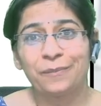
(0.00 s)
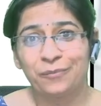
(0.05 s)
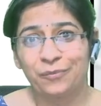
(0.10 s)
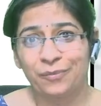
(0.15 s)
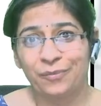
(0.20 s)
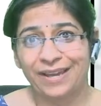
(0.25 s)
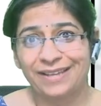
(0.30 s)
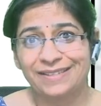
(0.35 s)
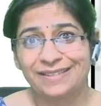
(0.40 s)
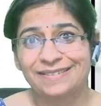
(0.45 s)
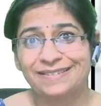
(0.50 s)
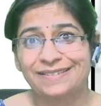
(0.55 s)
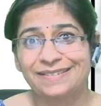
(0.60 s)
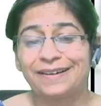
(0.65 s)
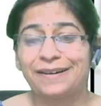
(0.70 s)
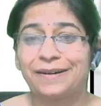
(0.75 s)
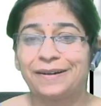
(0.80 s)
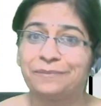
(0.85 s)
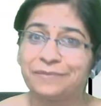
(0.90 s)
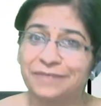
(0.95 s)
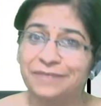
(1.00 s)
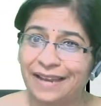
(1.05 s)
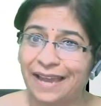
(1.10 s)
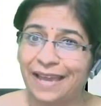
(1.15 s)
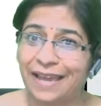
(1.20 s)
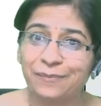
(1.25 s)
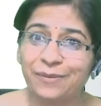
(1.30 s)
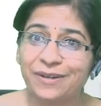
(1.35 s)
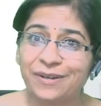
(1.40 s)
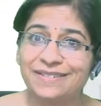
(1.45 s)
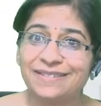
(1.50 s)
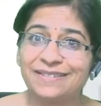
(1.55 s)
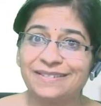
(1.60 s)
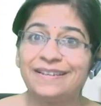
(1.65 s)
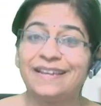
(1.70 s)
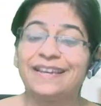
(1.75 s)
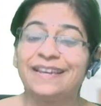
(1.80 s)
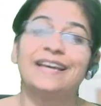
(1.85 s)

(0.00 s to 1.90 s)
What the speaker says: press the like button,